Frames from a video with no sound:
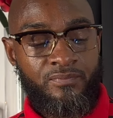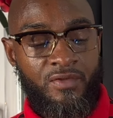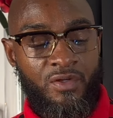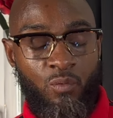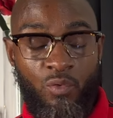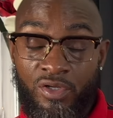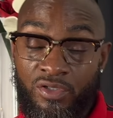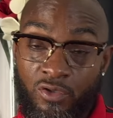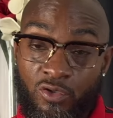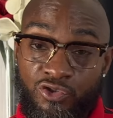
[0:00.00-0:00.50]

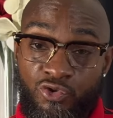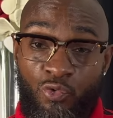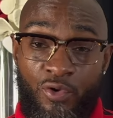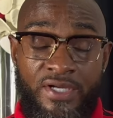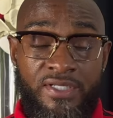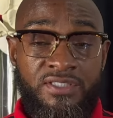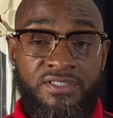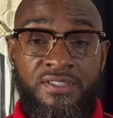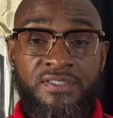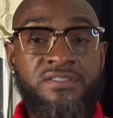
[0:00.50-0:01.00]
One of those
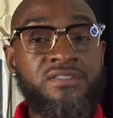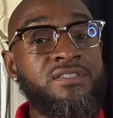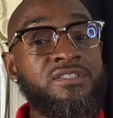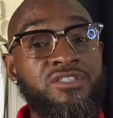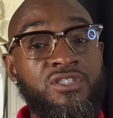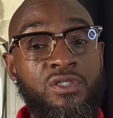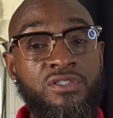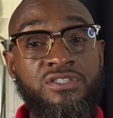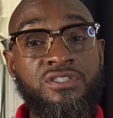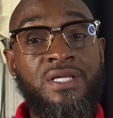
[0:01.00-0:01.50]
great scents that
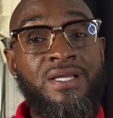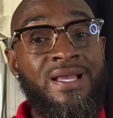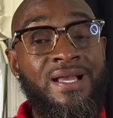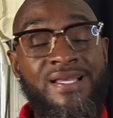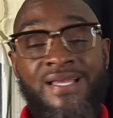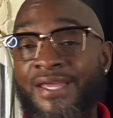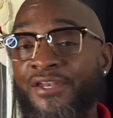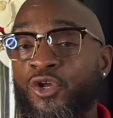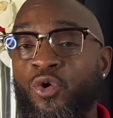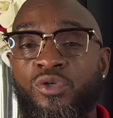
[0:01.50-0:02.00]
just,
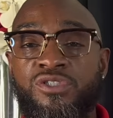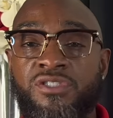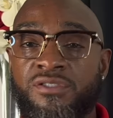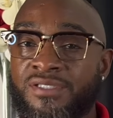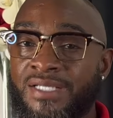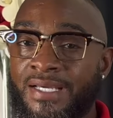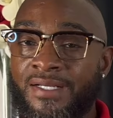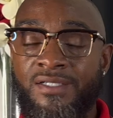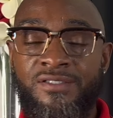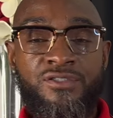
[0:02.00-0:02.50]
I know it's a
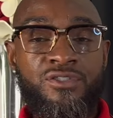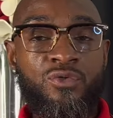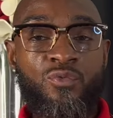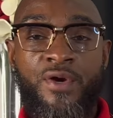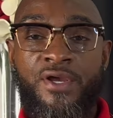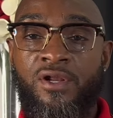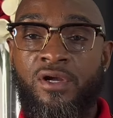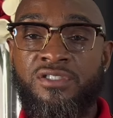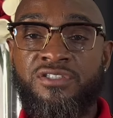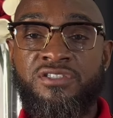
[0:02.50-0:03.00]
not under the
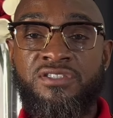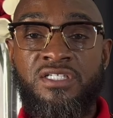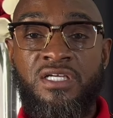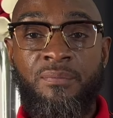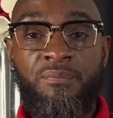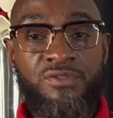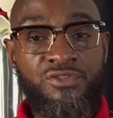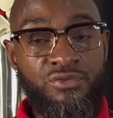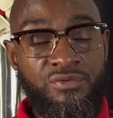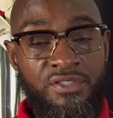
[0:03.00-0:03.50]
radar scent,
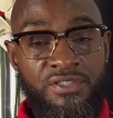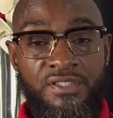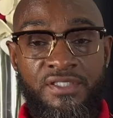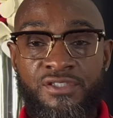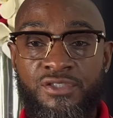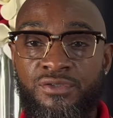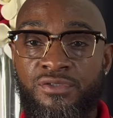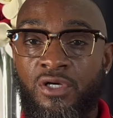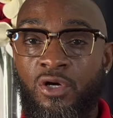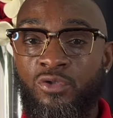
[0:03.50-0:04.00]
but you need to get
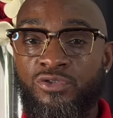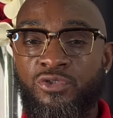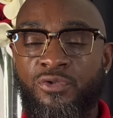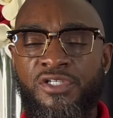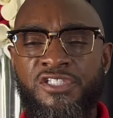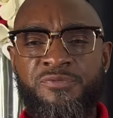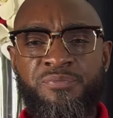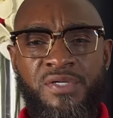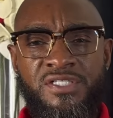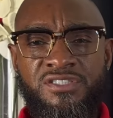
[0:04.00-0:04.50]
your nose on it,
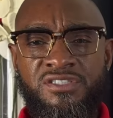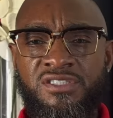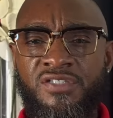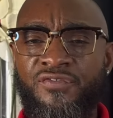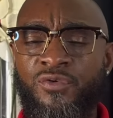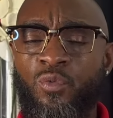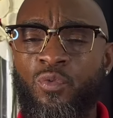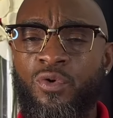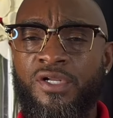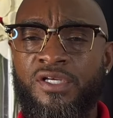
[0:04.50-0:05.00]
especially if
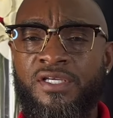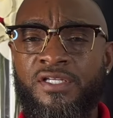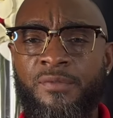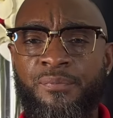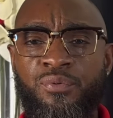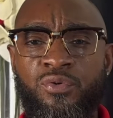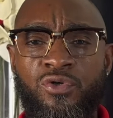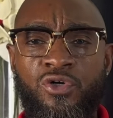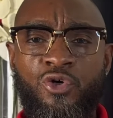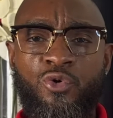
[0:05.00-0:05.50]
you want to get a
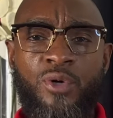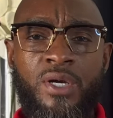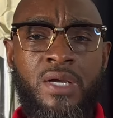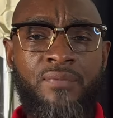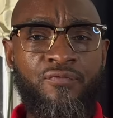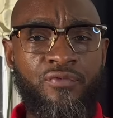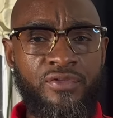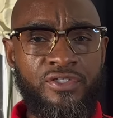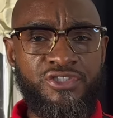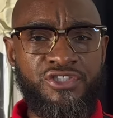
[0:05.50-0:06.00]
pull grab
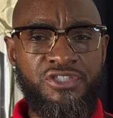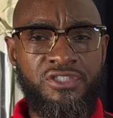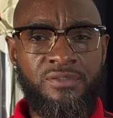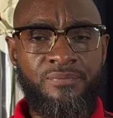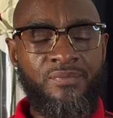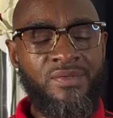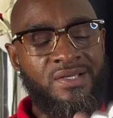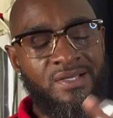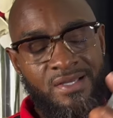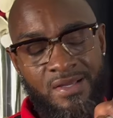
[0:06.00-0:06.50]
for the gym.
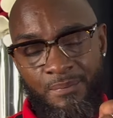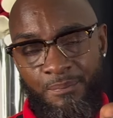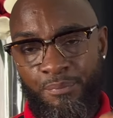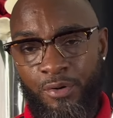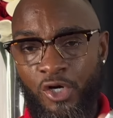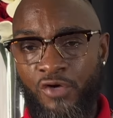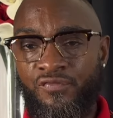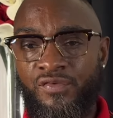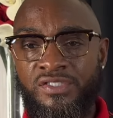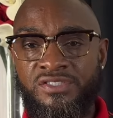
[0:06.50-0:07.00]

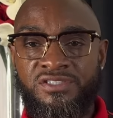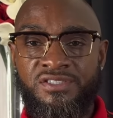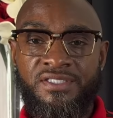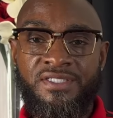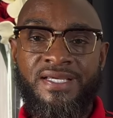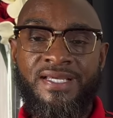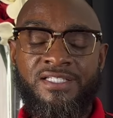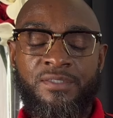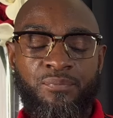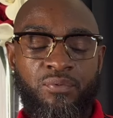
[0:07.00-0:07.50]
Perfect scent
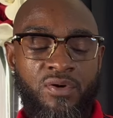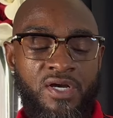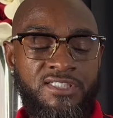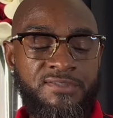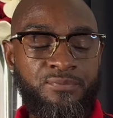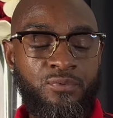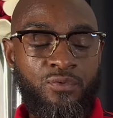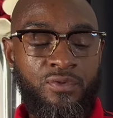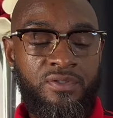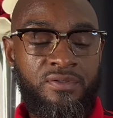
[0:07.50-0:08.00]
at the price
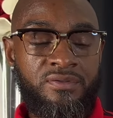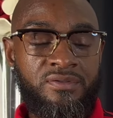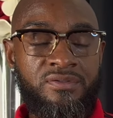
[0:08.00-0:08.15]
point.